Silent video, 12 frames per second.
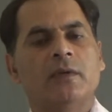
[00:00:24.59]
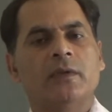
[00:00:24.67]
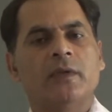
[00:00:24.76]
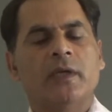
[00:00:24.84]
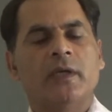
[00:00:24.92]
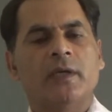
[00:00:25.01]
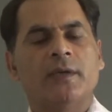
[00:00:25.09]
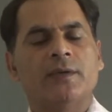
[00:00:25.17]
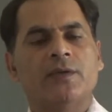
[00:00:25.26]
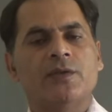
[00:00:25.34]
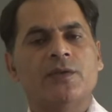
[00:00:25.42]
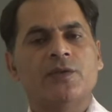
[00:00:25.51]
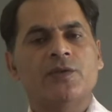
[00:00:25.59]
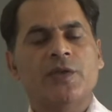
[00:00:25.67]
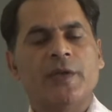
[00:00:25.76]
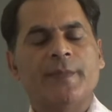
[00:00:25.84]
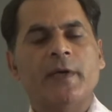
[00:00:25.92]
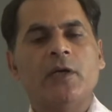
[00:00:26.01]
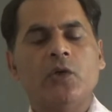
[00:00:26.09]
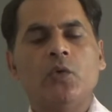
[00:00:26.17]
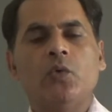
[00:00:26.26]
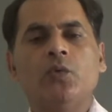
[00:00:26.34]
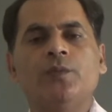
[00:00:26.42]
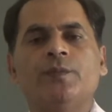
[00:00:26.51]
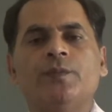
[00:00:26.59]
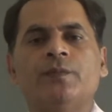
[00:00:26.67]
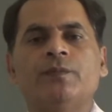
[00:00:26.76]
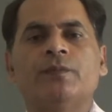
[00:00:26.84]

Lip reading: the chapter 2